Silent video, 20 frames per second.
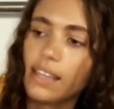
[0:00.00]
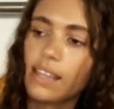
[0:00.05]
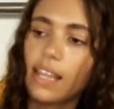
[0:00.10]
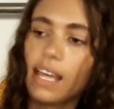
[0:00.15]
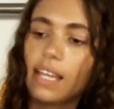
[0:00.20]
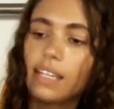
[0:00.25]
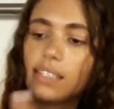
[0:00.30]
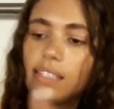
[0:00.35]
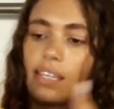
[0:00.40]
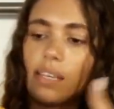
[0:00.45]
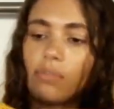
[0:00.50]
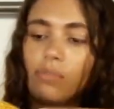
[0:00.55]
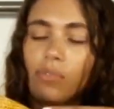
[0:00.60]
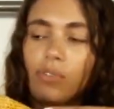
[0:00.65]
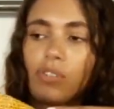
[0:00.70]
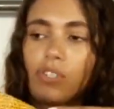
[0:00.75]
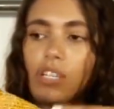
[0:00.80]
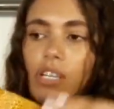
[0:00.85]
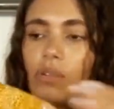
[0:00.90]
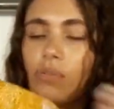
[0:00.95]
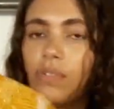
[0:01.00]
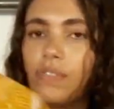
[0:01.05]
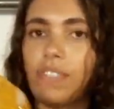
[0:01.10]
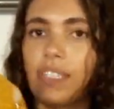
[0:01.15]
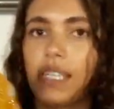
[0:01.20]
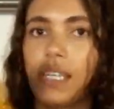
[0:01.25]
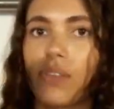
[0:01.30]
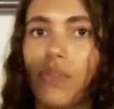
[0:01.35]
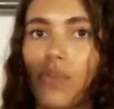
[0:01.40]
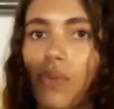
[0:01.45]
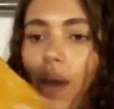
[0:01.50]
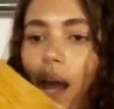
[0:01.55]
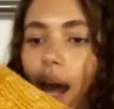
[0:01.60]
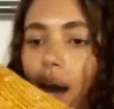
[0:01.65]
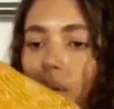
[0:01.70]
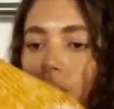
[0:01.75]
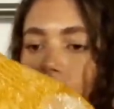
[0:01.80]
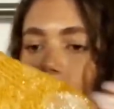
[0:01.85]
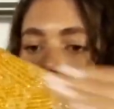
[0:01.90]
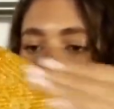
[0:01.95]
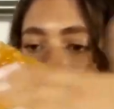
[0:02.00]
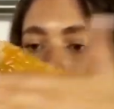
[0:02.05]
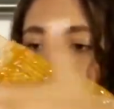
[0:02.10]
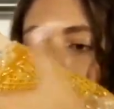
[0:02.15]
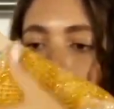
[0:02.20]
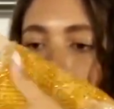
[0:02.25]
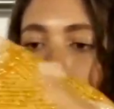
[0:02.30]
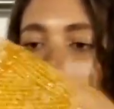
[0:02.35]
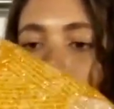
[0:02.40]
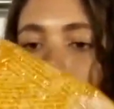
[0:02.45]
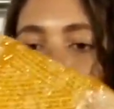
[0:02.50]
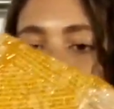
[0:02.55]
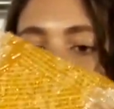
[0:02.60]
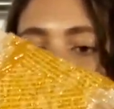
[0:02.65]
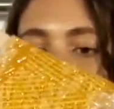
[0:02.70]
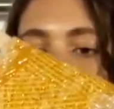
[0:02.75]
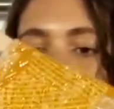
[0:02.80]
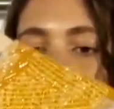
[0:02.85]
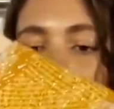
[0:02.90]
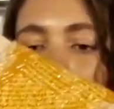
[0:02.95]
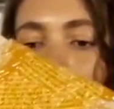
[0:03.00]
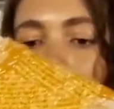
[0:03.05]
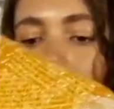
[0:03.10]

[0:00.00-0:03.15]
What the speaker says: That same ruching we've seen throughout the collection here at the